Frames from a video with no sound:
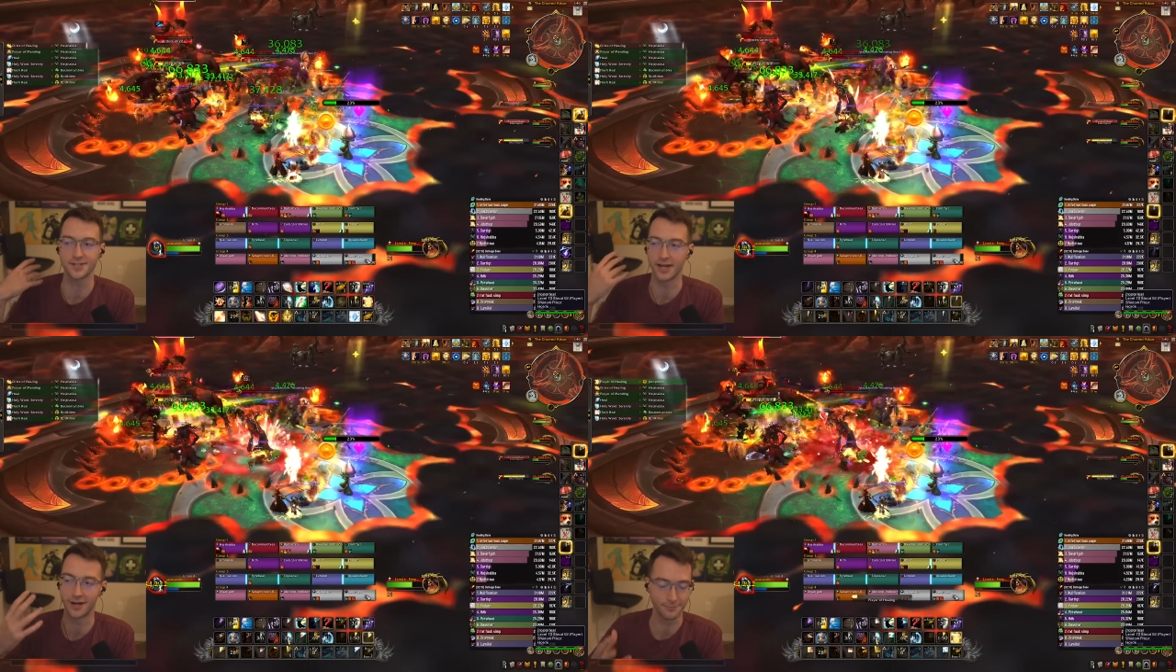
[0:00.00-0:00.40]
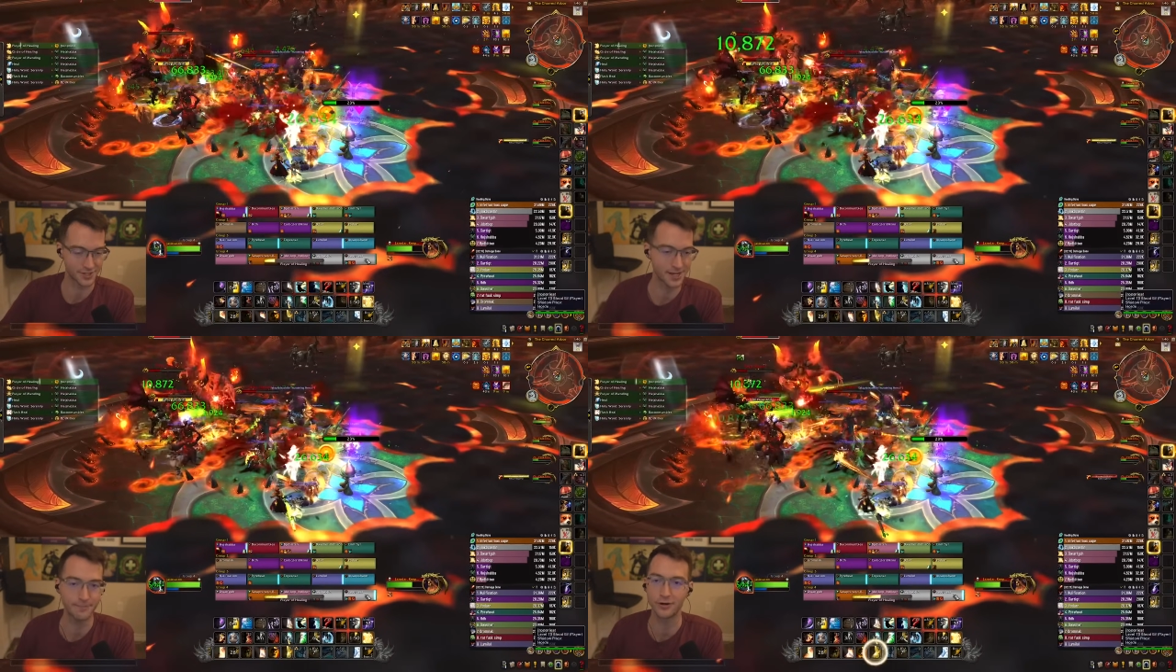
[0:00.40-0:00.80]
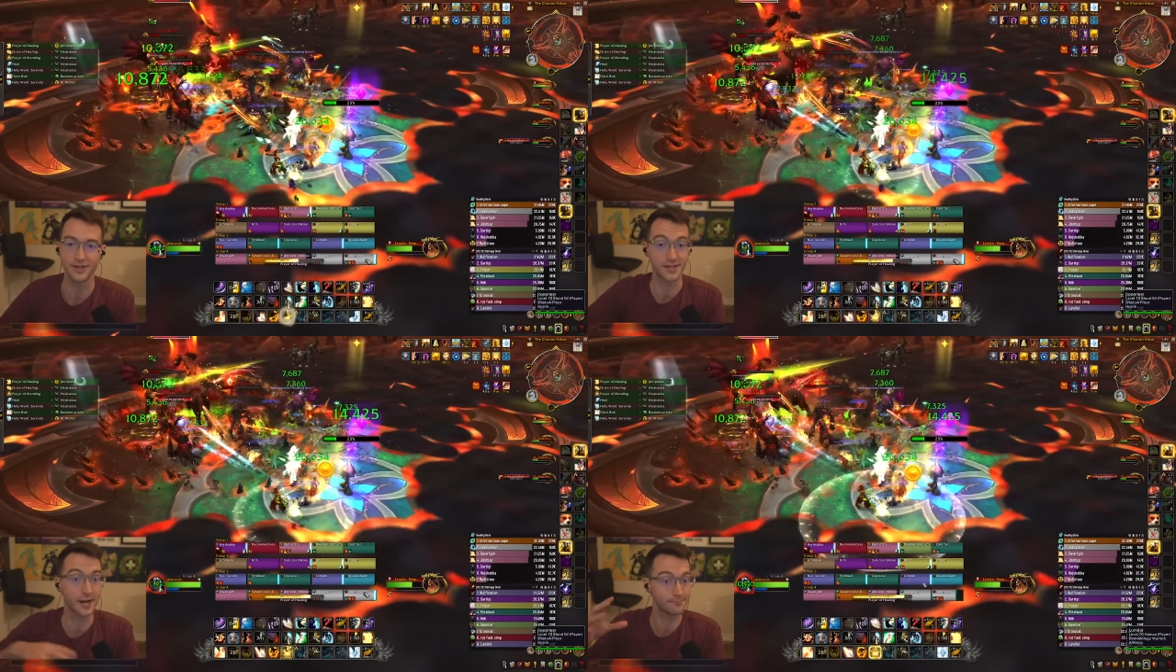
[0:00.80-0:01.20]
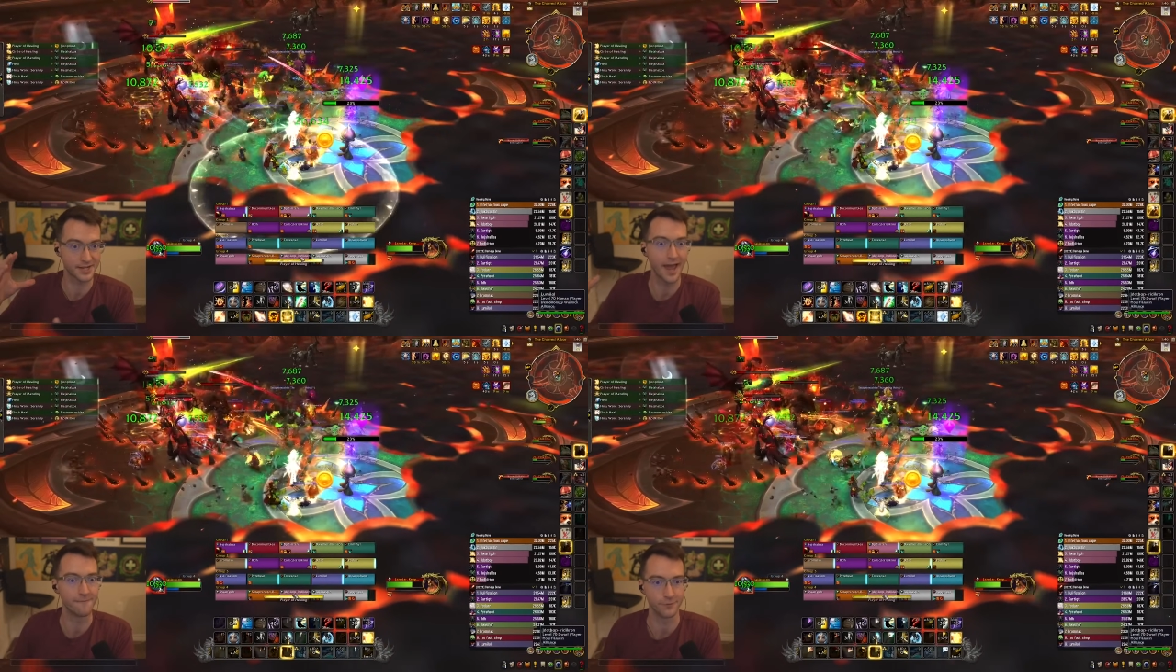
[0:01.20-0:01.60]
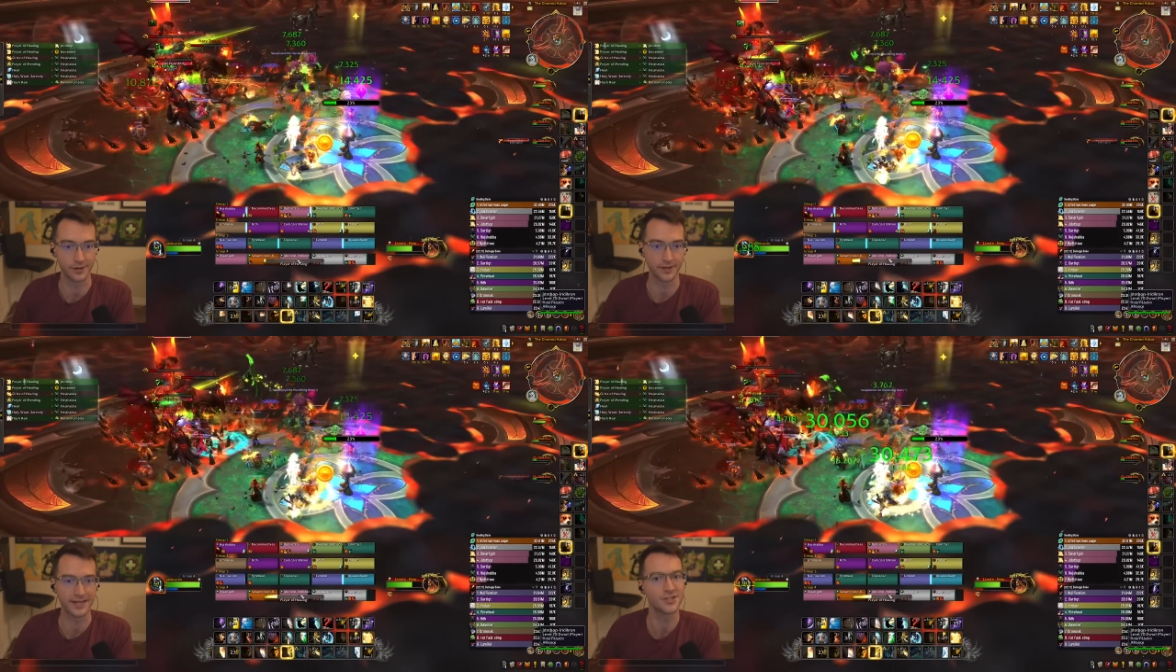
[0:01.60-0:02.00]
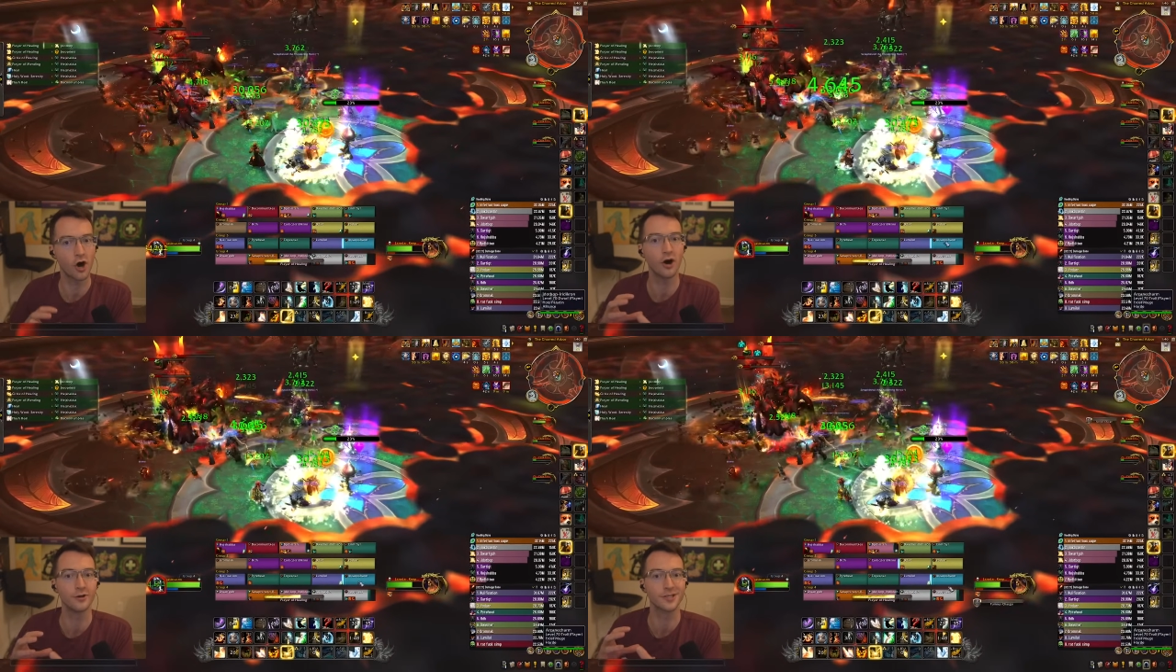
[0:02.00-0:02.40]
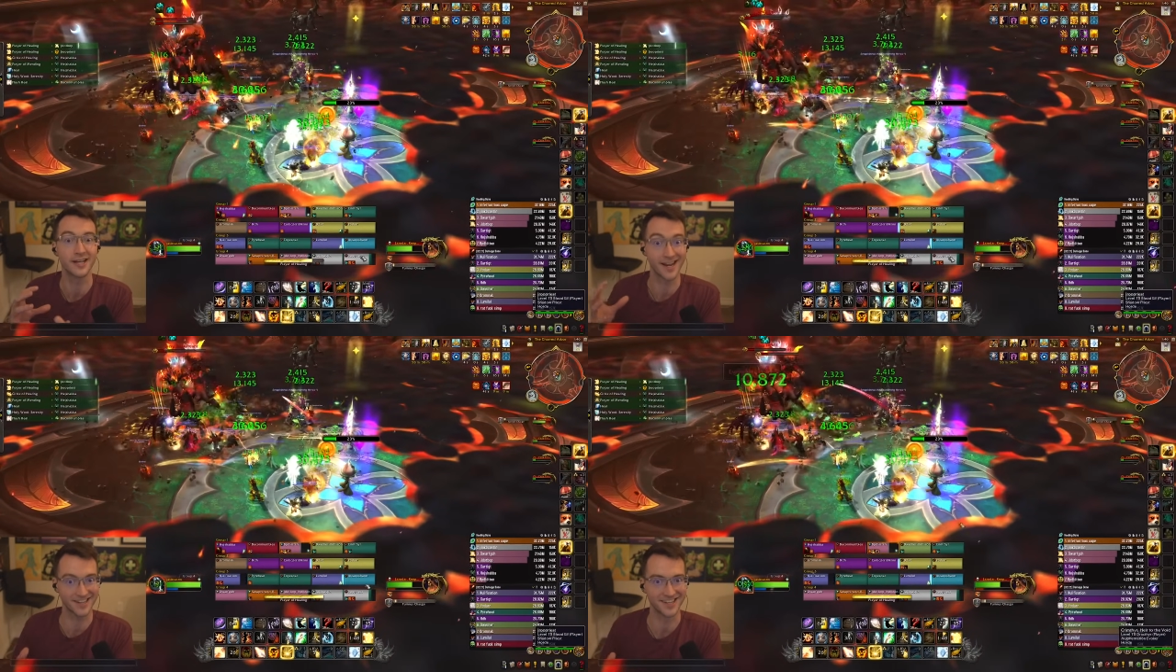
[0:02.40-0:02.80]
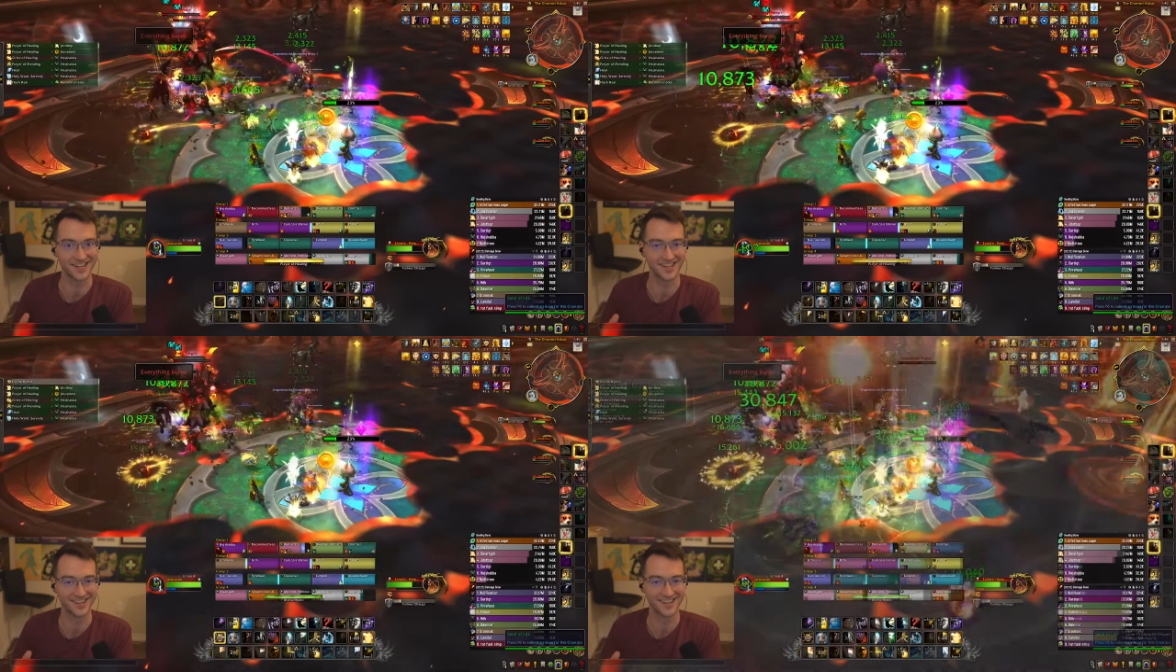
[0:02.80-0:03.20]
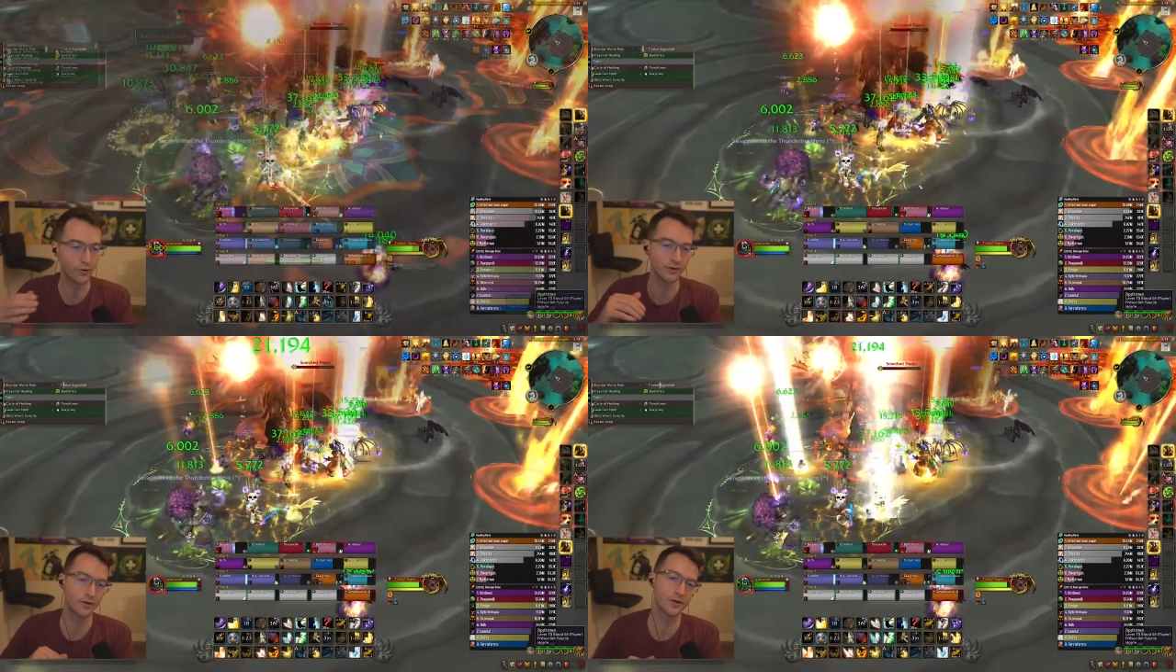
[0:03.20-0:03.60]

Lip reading: it's going to help your set bonus, it helps everything. It's all connected. For your